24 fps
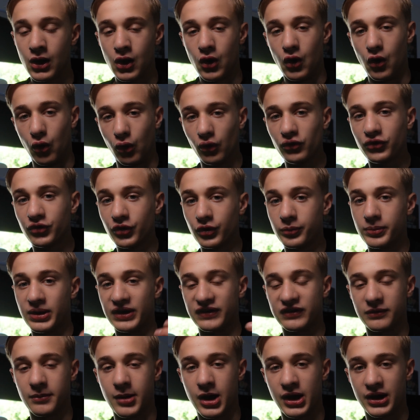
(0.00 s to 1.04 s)
Also, it
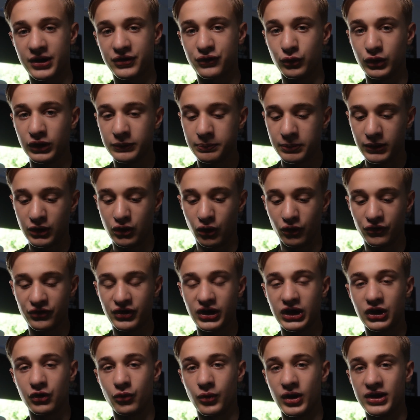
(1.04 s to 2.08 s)
makes him harder to hit because he
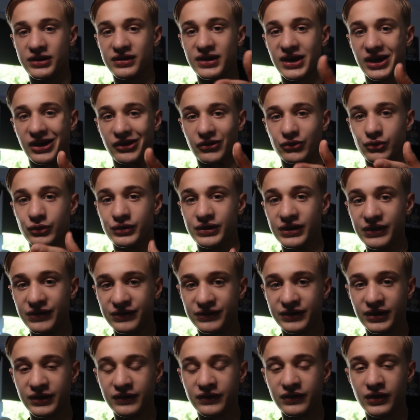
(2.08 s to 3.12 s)
created extra
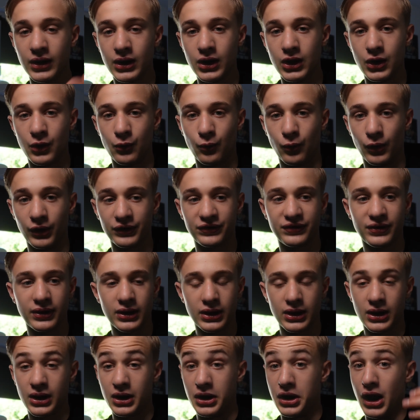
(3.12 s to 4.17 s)
distance, what
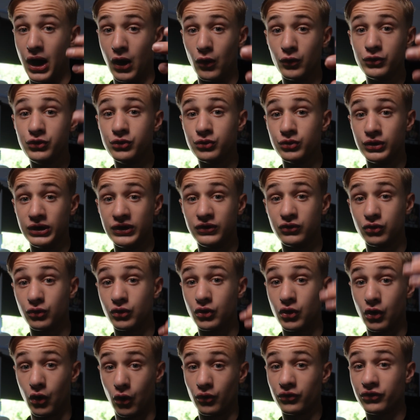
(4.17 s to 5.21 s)
now you need to
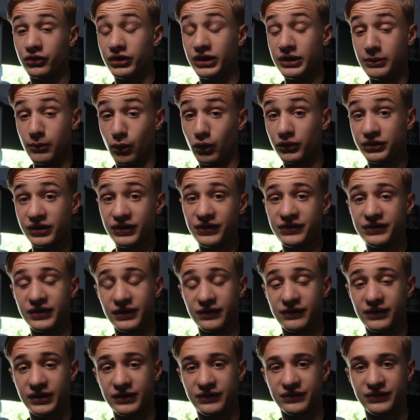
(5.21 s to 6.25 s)
close in more
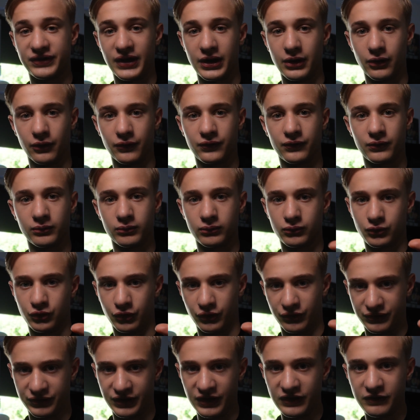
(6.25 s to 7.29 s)
distance. Instead of
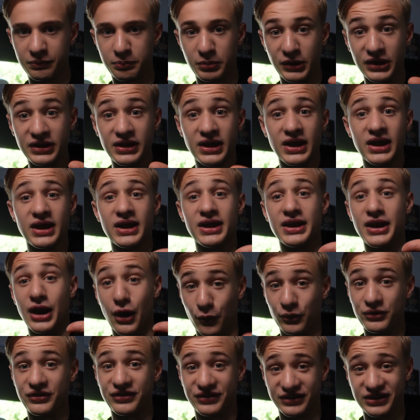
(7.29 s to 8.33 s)
just this bit, now
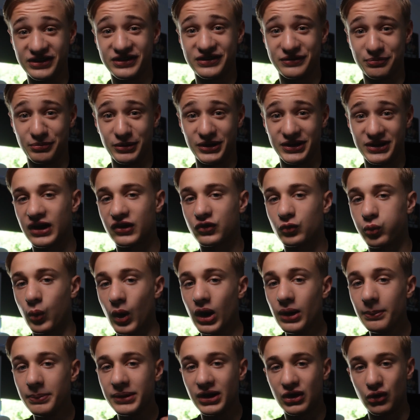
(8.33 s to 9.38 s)
it's this bit. As
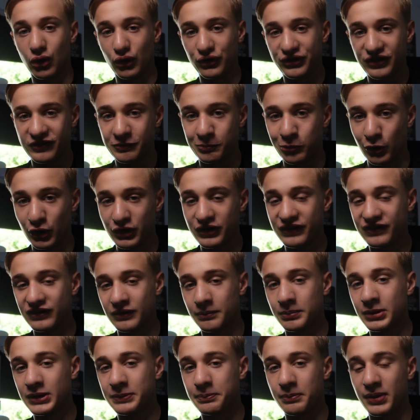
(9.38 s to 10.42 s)
well, because his body is a
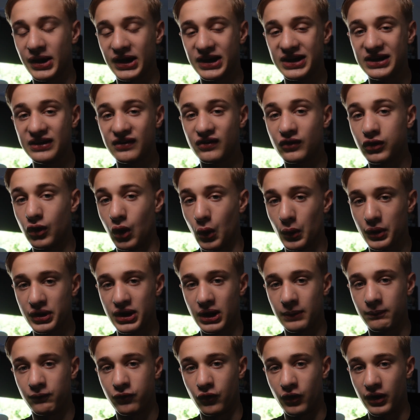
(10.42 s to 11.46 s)
bit back, he's loaded
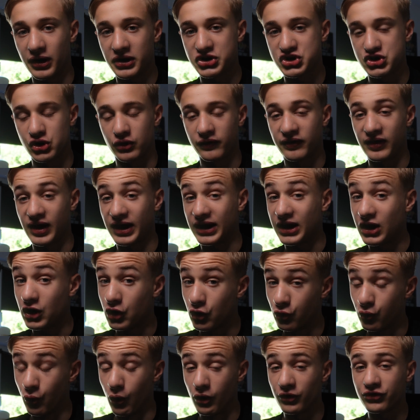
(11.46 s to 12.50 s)
up for other shots like a
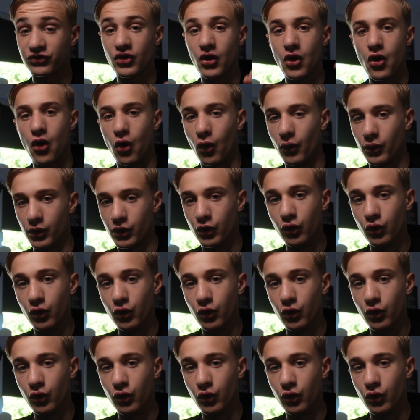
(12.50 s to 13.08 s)
cross or a